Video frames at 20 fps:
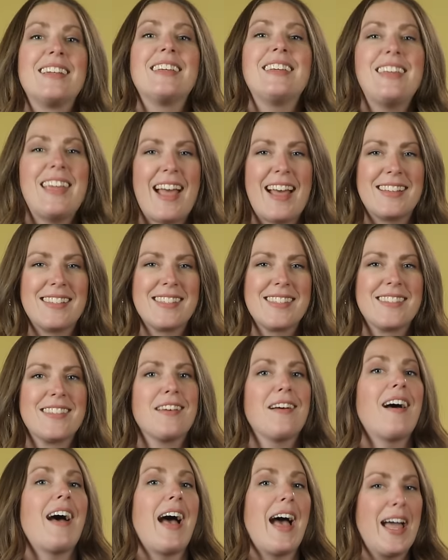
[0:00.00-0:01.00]
Yes,
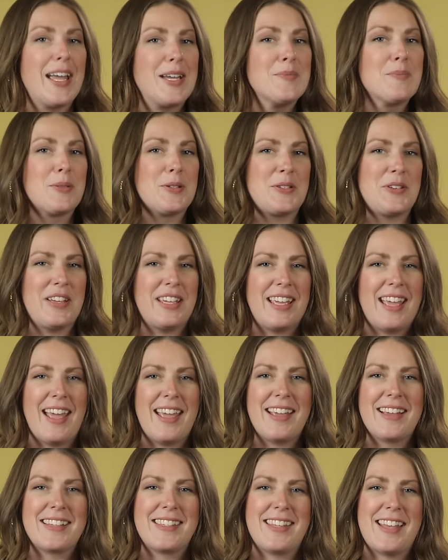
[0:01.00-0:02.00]
I am learning
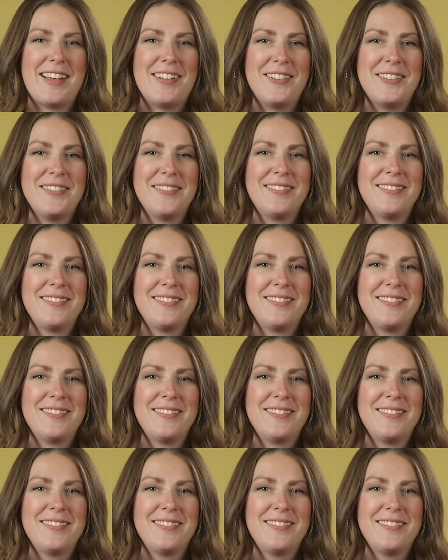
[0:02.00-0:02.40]
ASL.